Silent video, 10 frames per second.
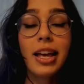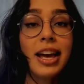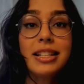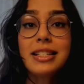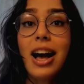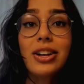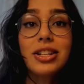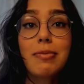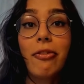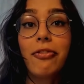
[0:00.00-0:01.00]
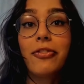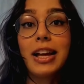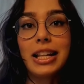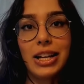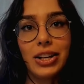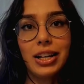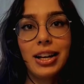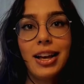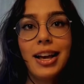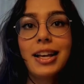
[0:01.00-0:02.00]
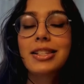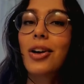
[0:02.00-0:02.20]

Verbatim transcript: It's not just about feeling good. It's